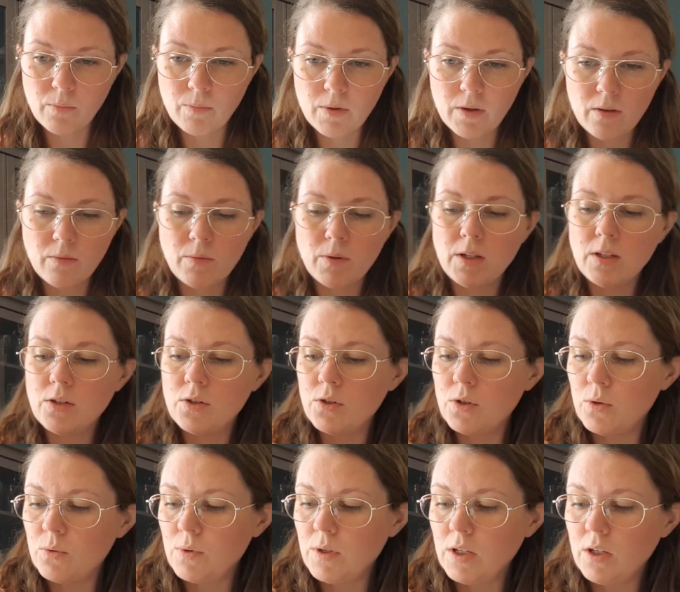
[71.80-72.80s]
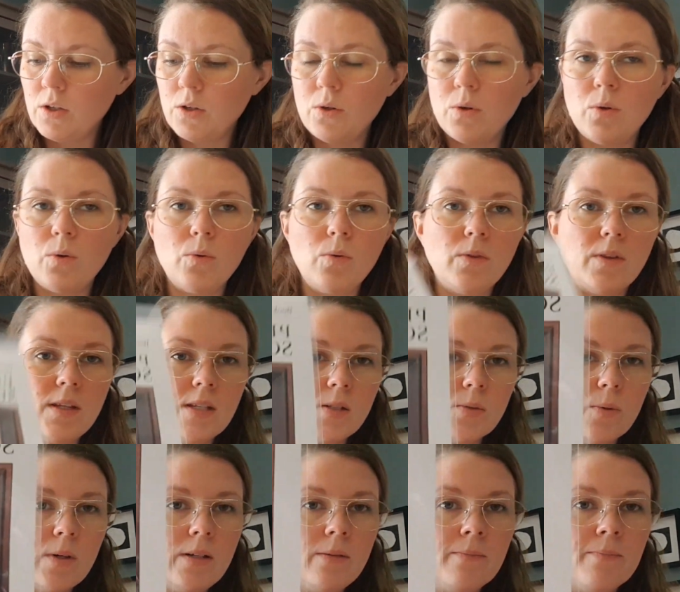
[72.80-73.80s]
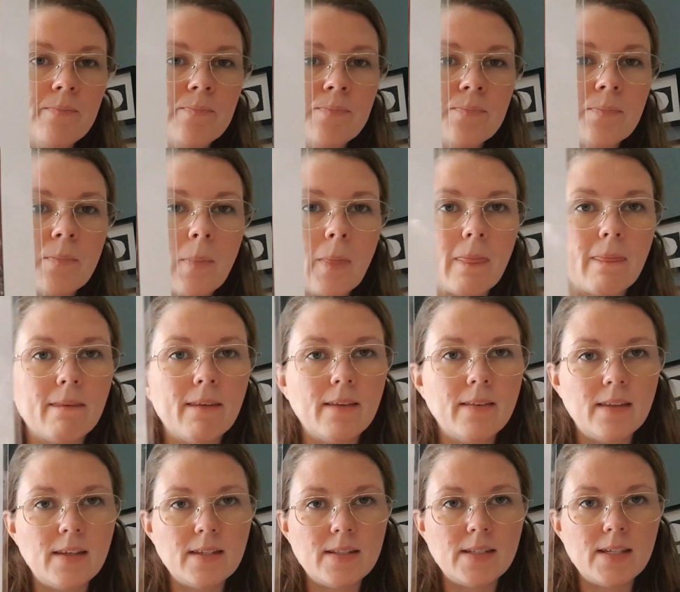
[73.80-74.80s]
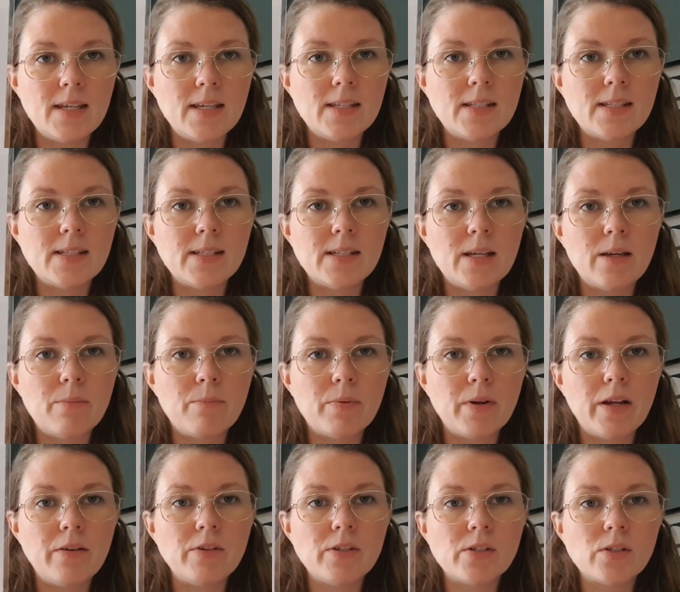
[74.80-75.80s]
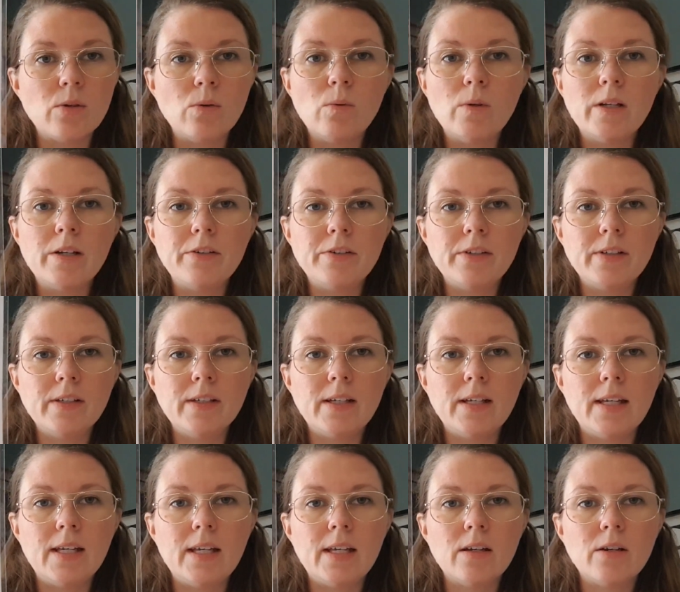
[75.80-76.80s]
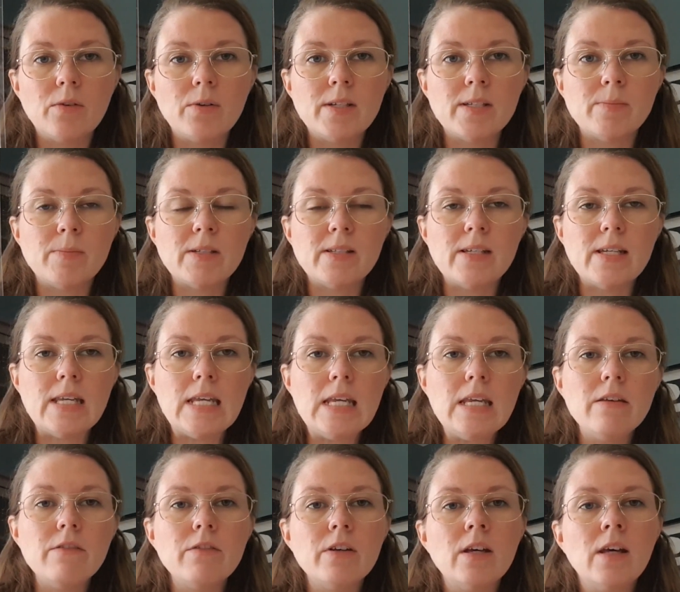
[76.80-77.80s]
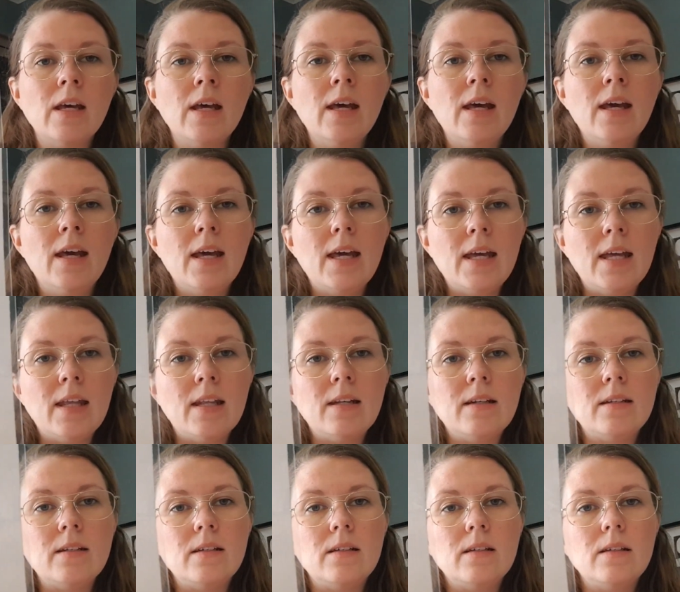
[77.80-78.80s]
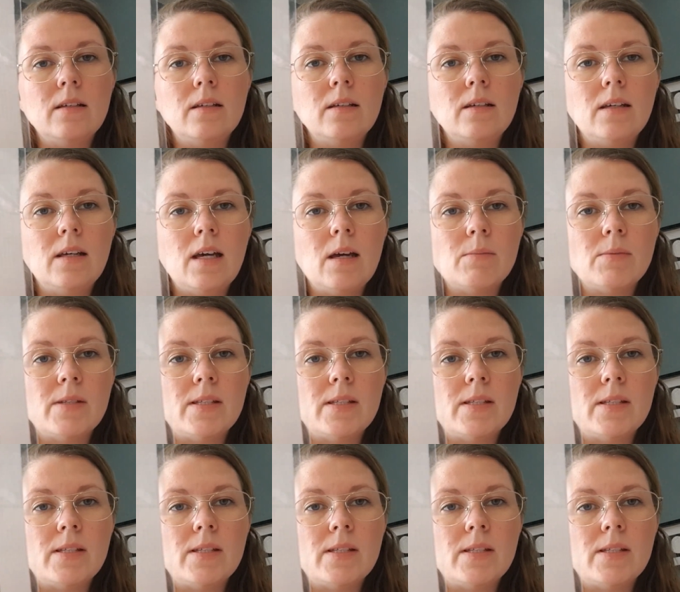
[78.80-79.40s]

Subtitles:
by showing you this one. This is the Prairie Schooler, Christmas Eve, and I'm